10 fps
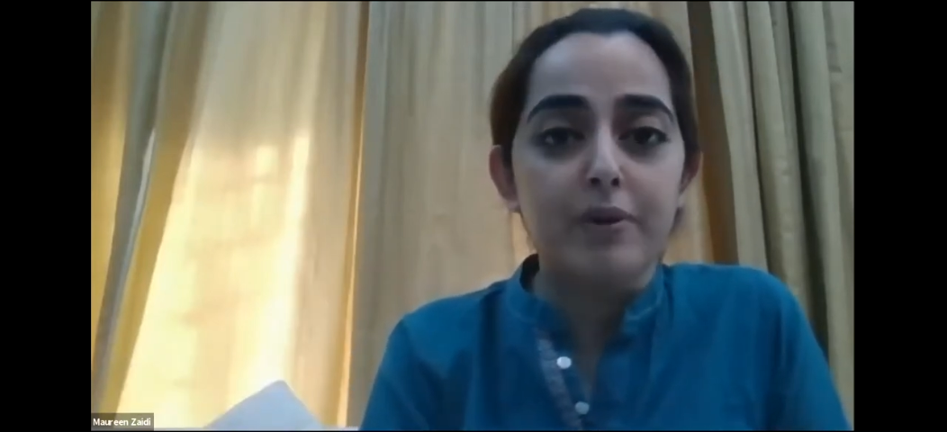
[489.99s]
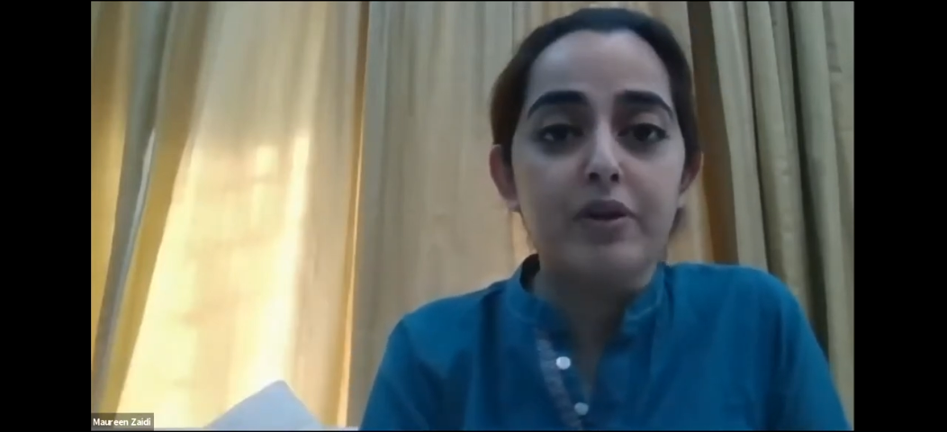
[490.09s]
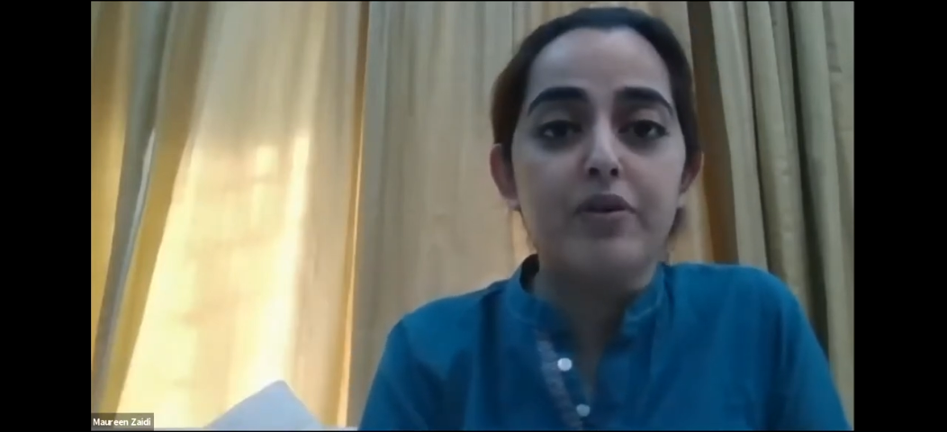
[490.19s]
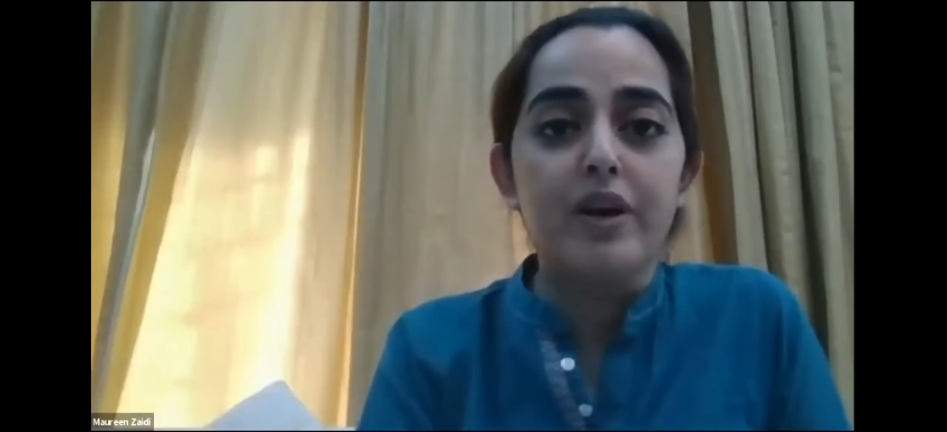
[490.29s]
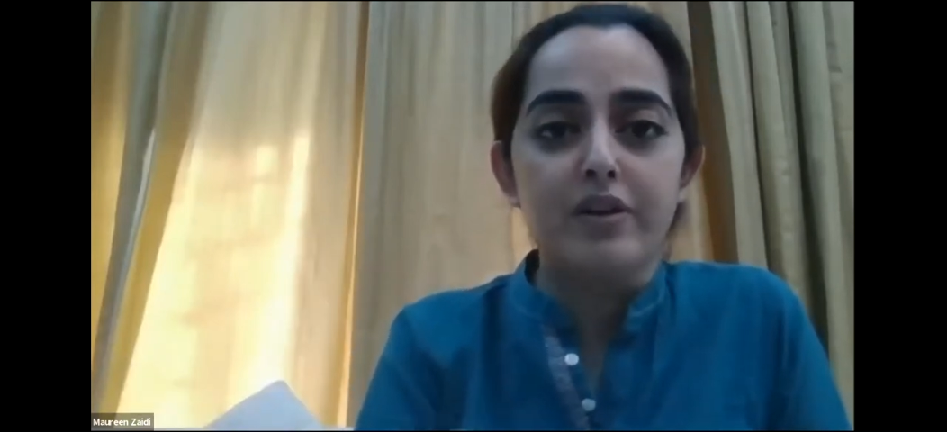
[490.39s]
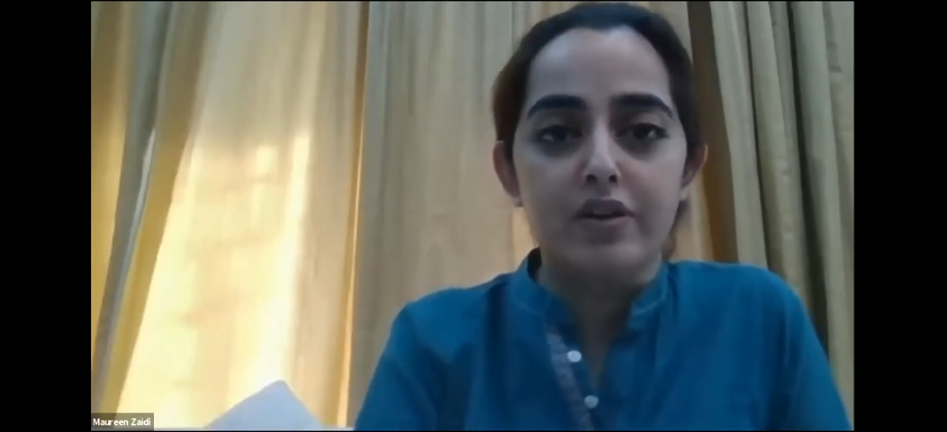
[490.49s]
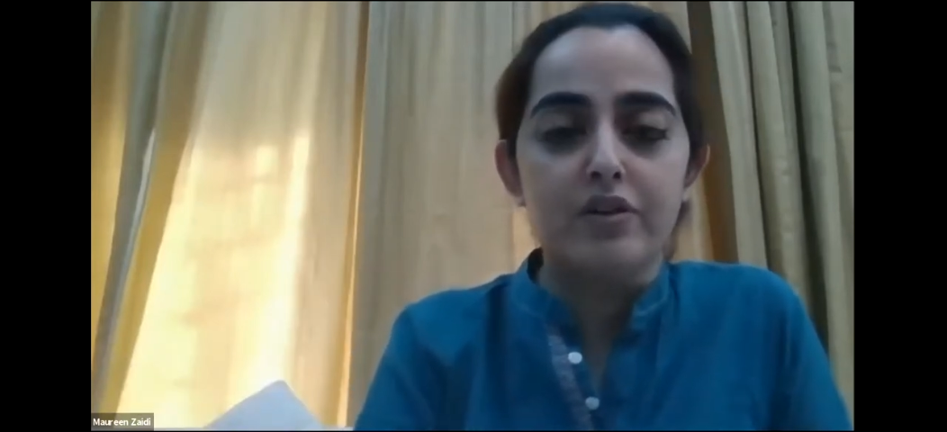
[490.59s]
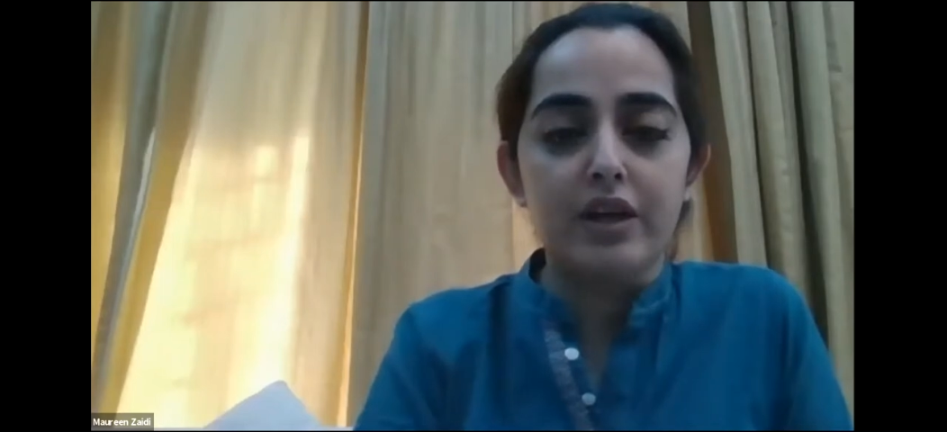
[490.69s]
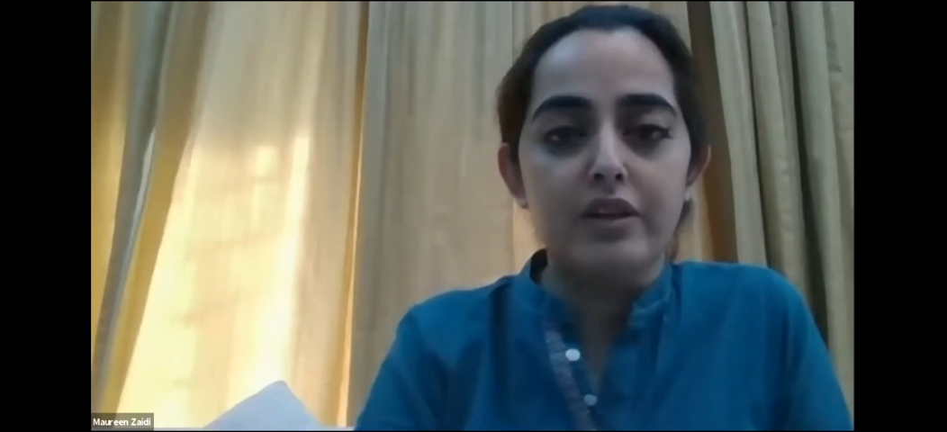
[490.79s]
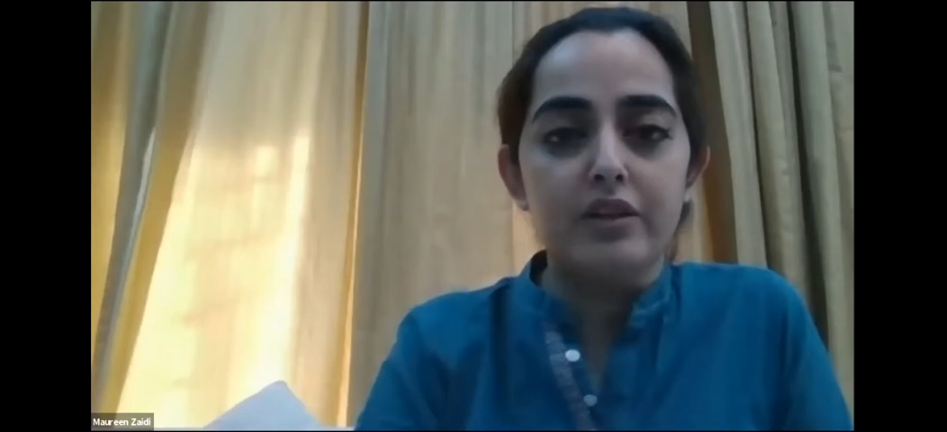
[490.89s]
been
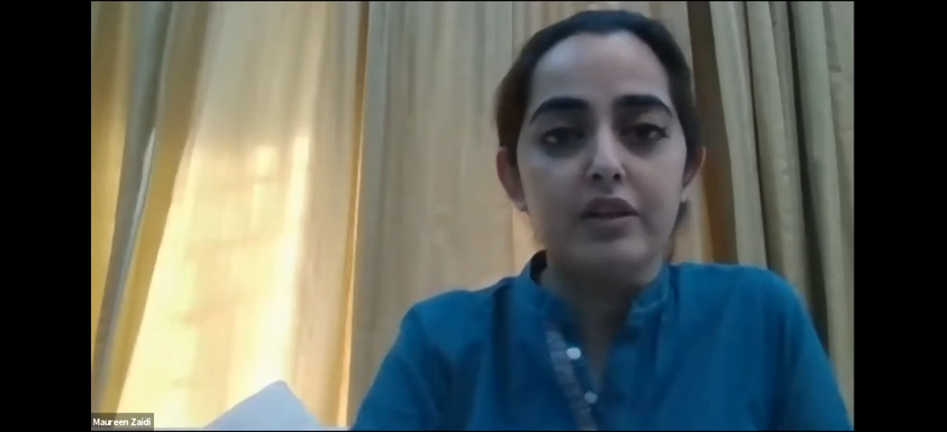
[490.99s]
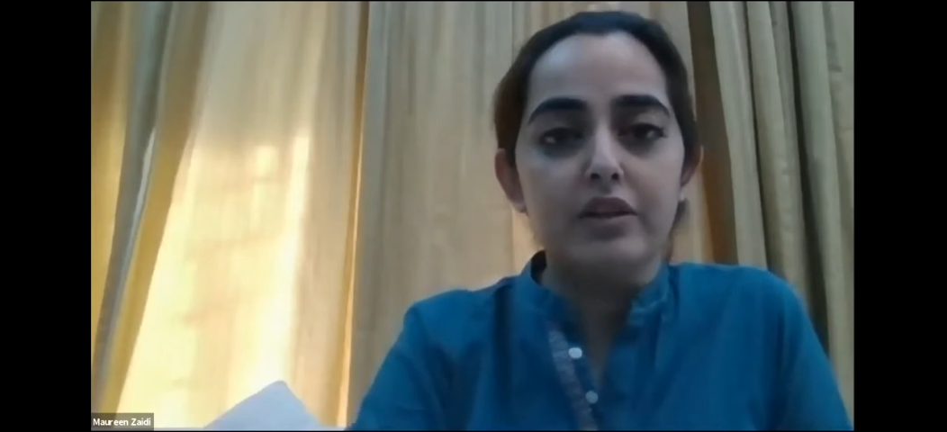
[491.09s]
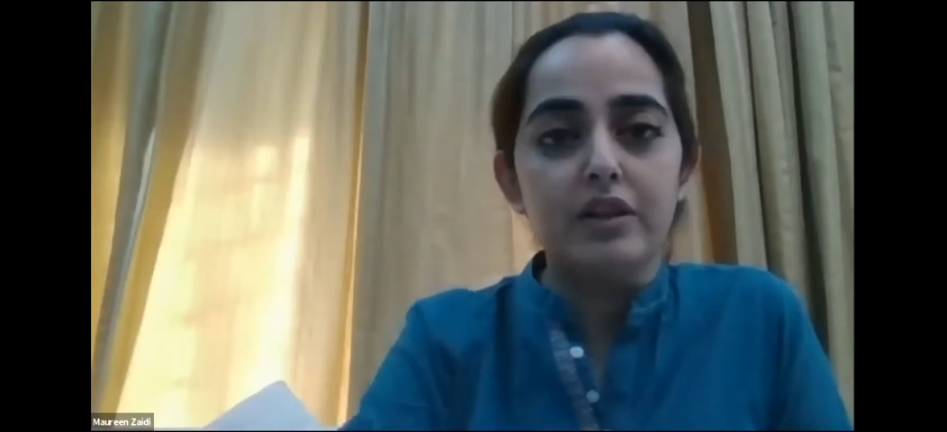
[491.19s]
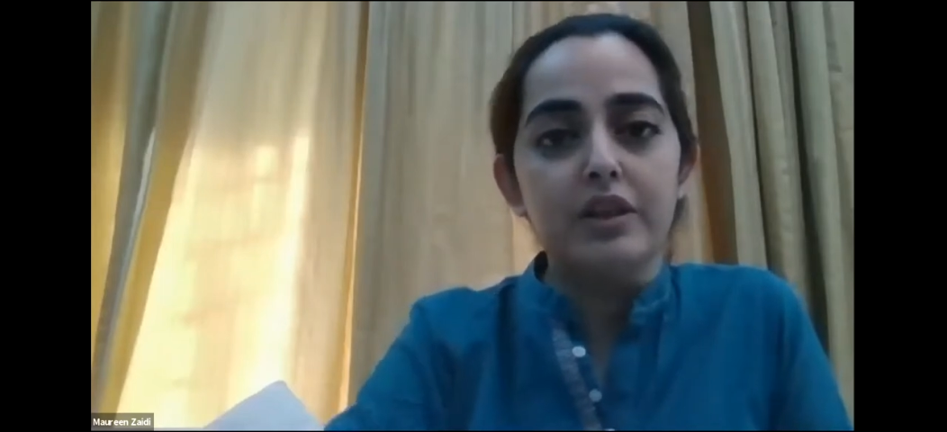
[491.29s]
rendered rather than the